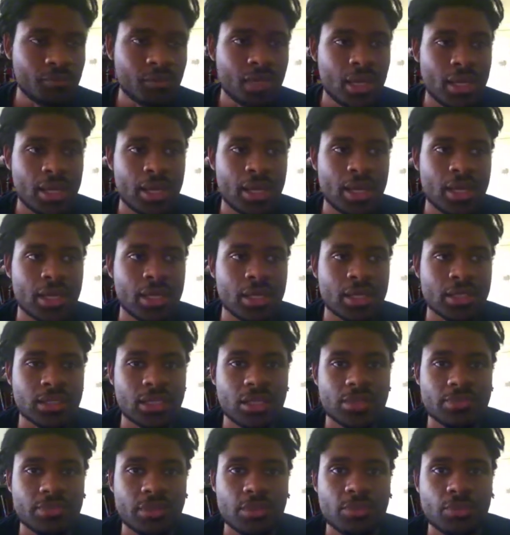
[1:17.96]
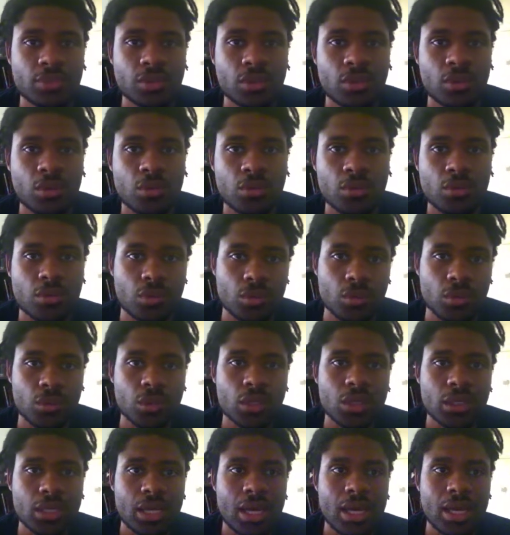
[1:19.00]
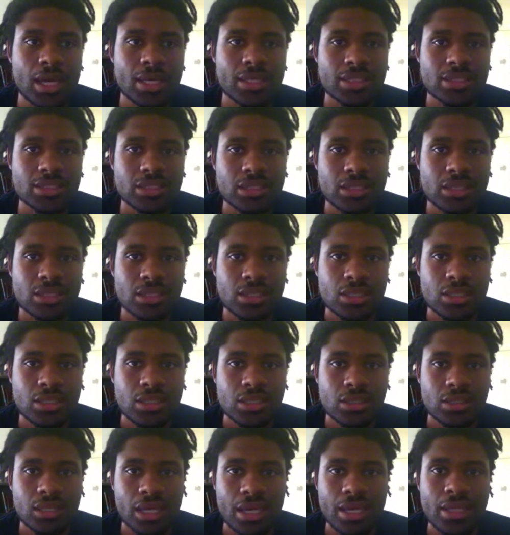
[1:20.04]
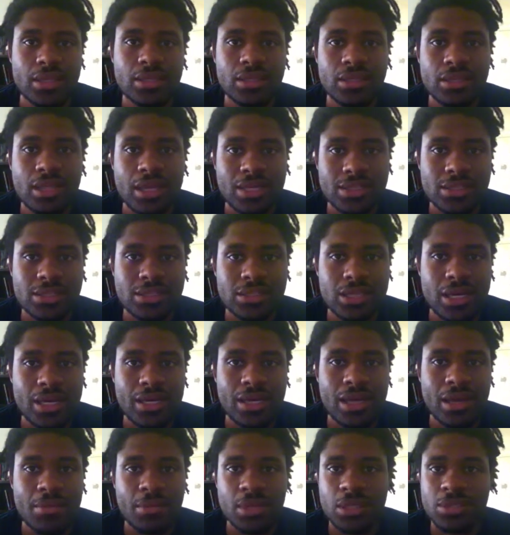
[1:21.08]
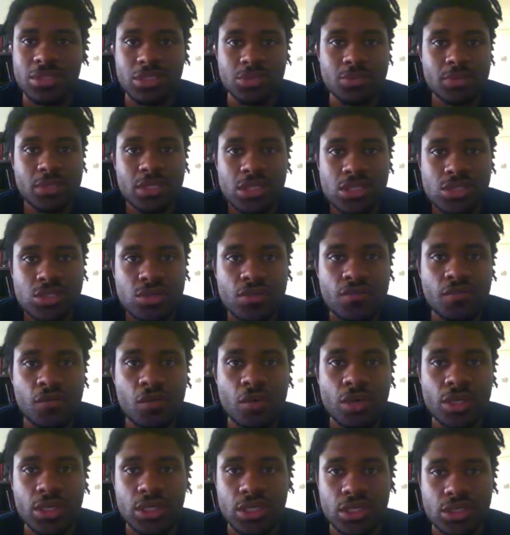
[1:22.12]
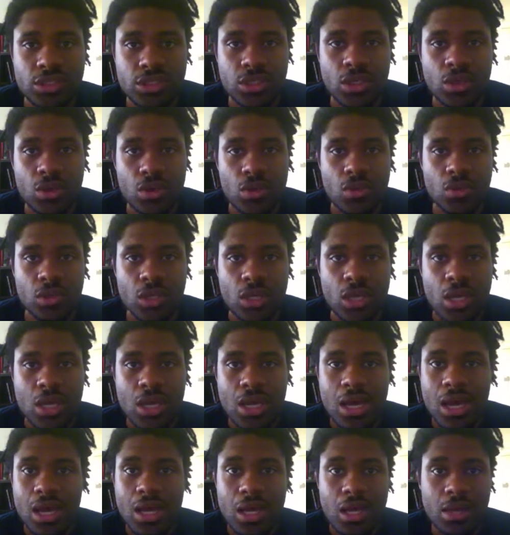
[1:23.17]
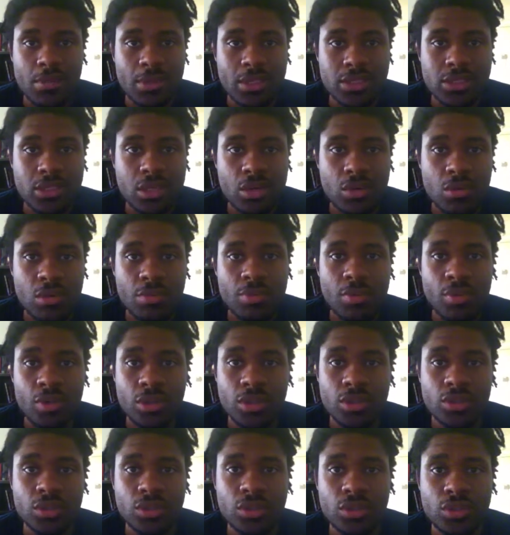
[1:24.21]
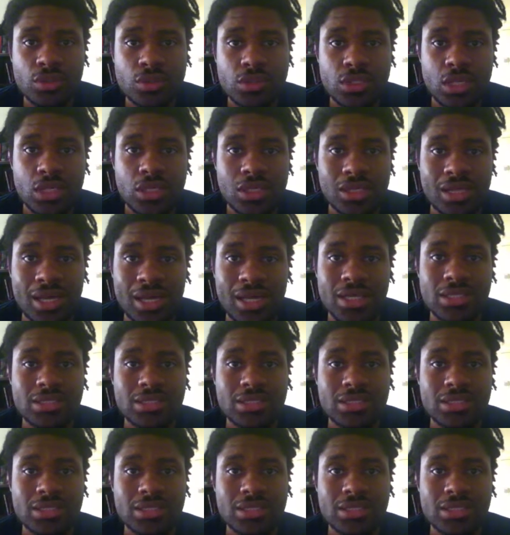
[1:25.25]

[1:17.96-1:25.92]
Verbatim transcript: And I think people don't realize that that's the dynamic. Just because you're 40 years old, um, I saw a report on the news the other day.